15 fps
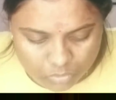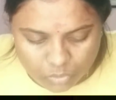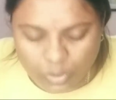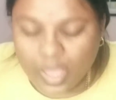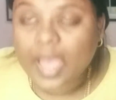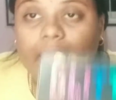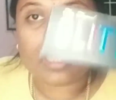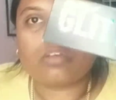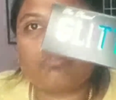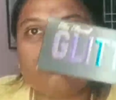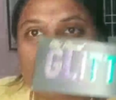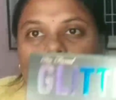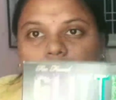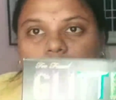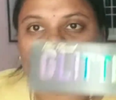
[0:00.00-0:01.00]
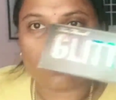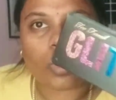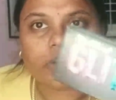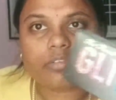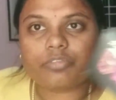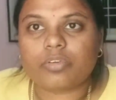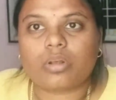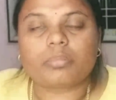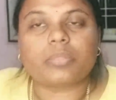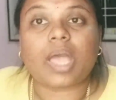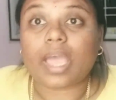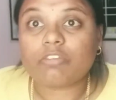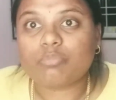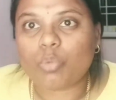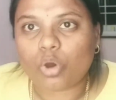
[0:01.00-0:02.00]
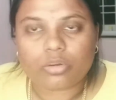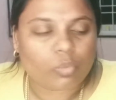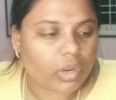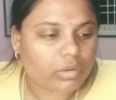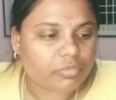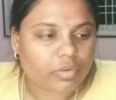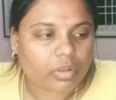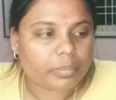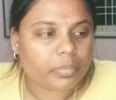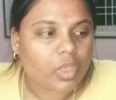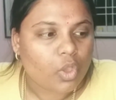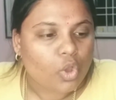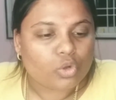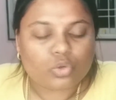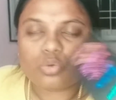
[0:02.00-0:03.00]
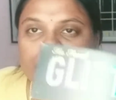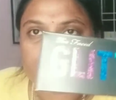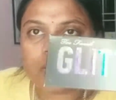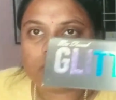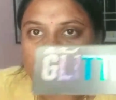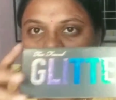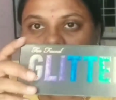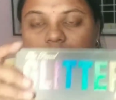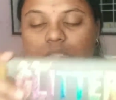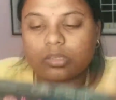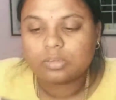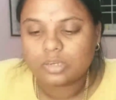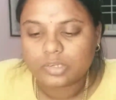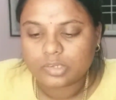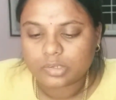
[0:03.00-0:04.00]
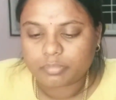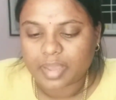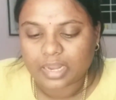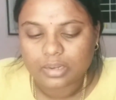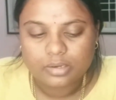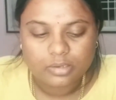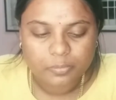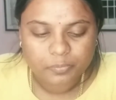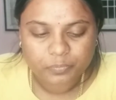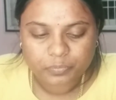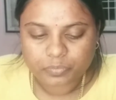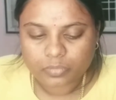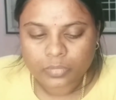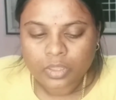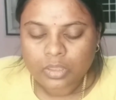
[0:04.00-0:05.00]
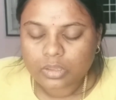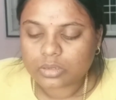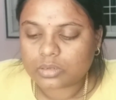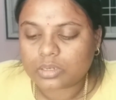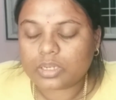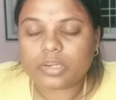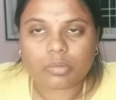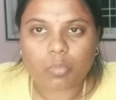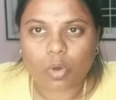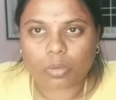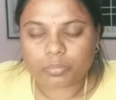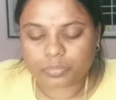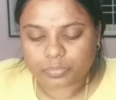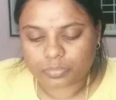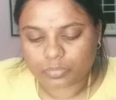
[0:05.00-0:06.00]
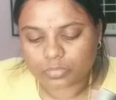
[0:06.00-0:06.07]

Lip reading: So I have bought one from Too Faced. This is a glitter palette, glitter bomb.